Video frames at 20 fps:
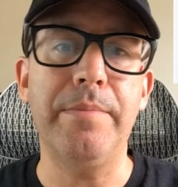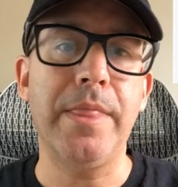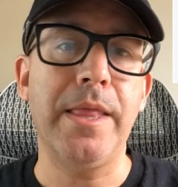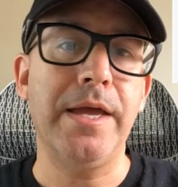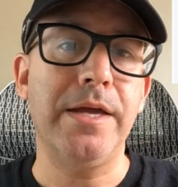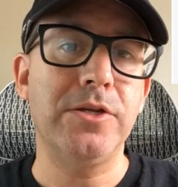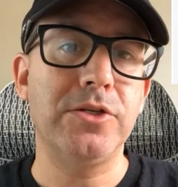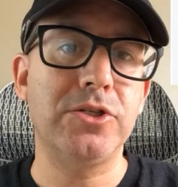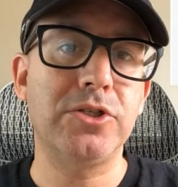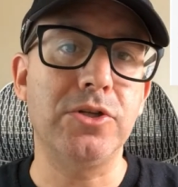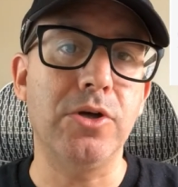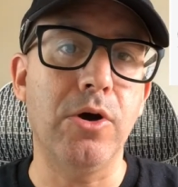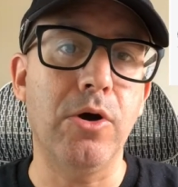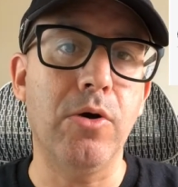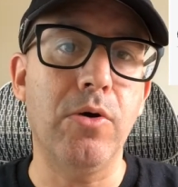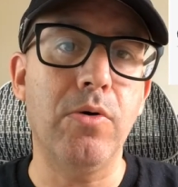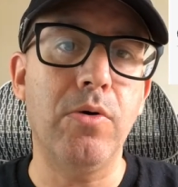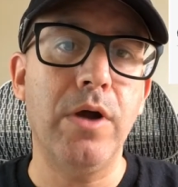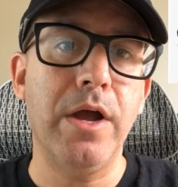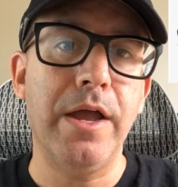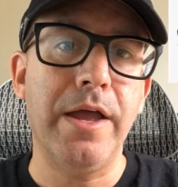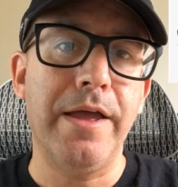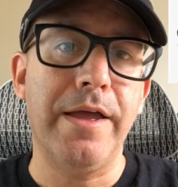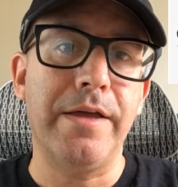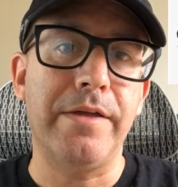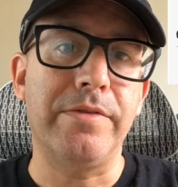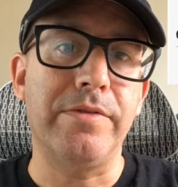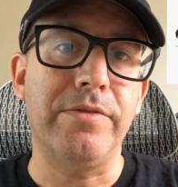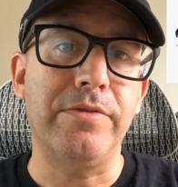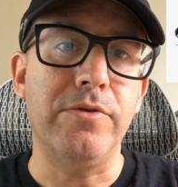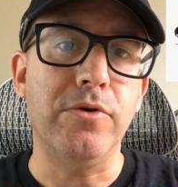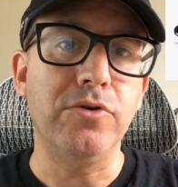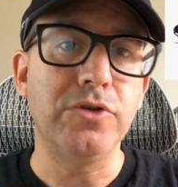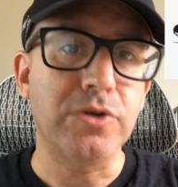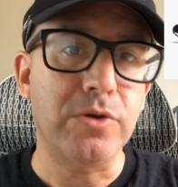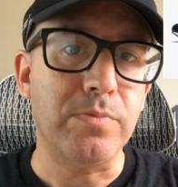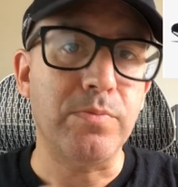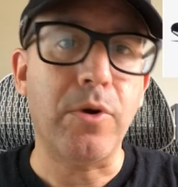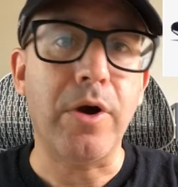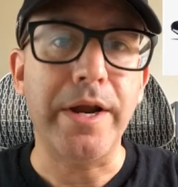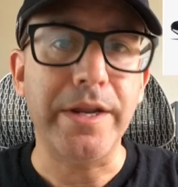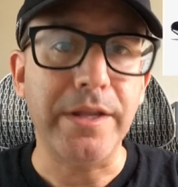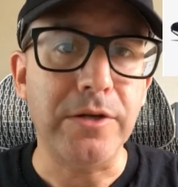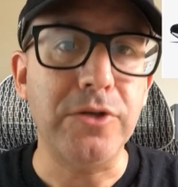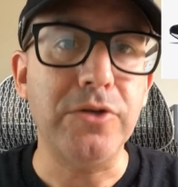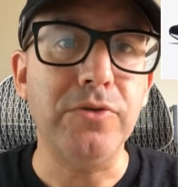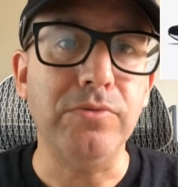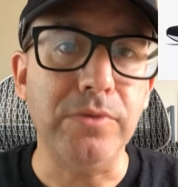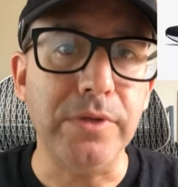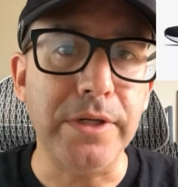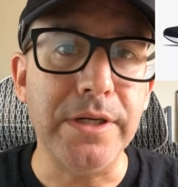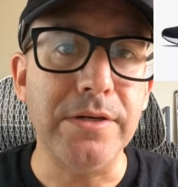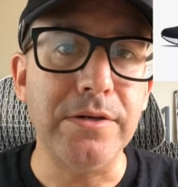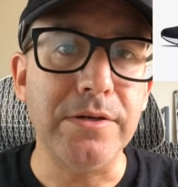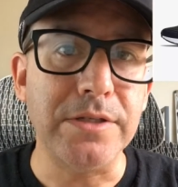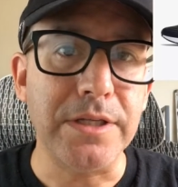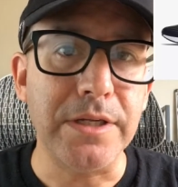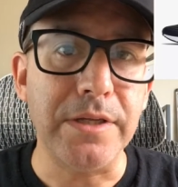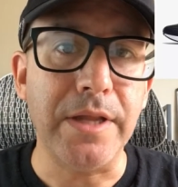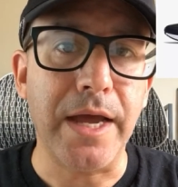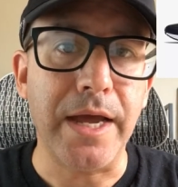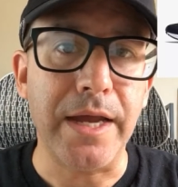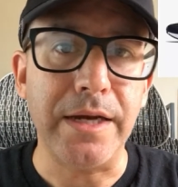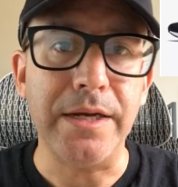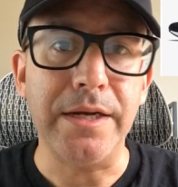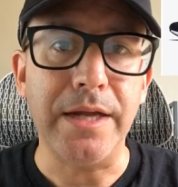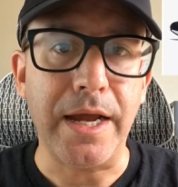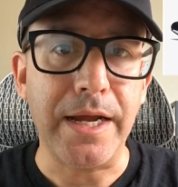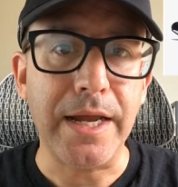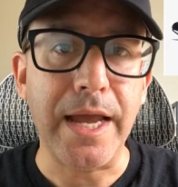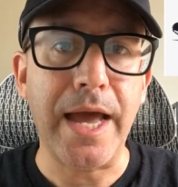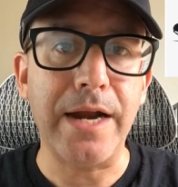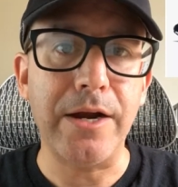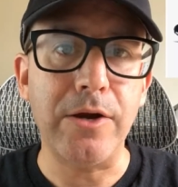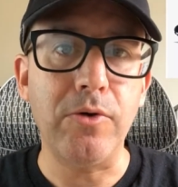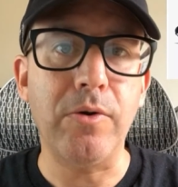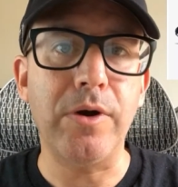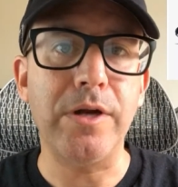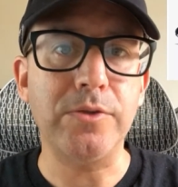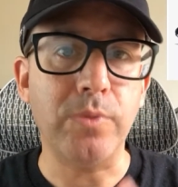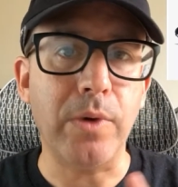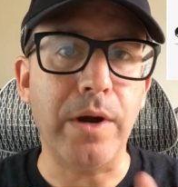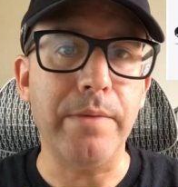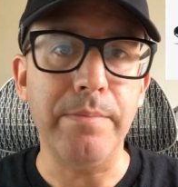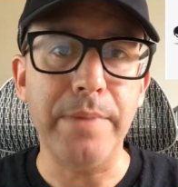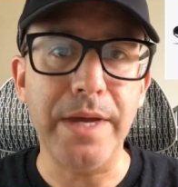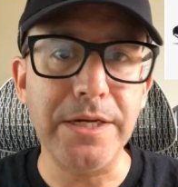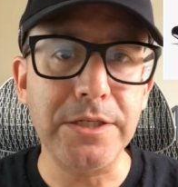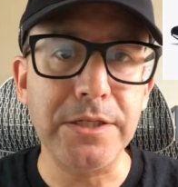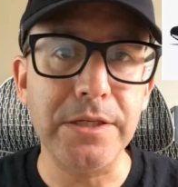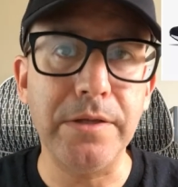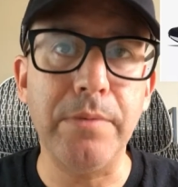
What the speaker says: So those are probably the 2 leaders in that category. That's why I mentioned them.